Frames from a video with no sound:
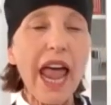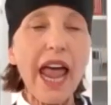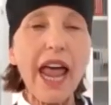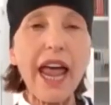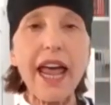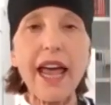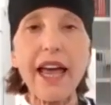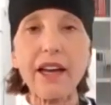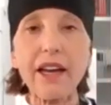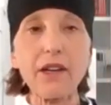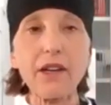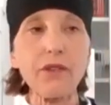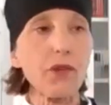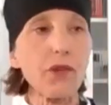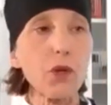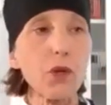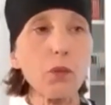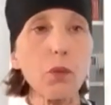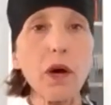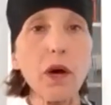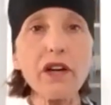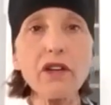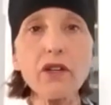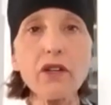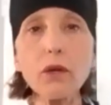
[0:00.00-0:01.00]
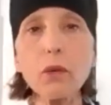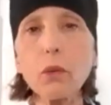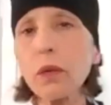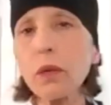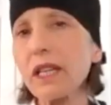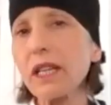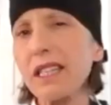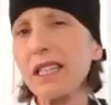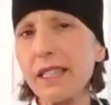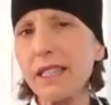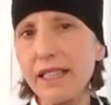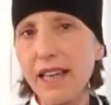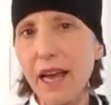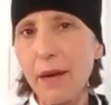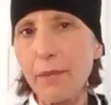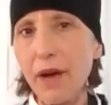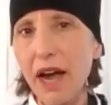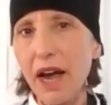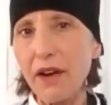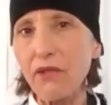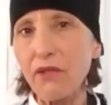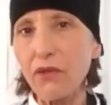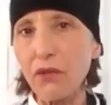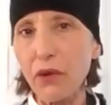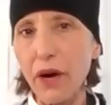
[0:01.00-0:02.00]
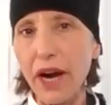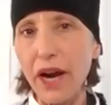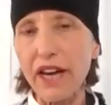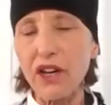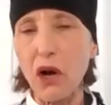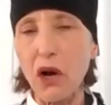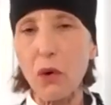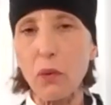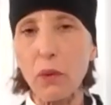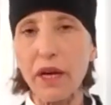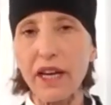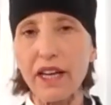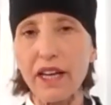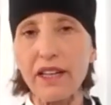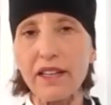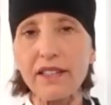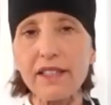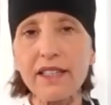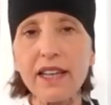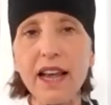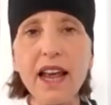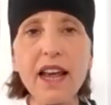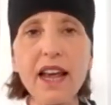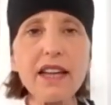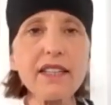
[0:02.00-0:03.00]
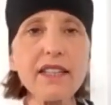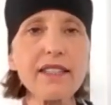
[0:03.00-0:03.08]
And if you wonder what a semifreddo is,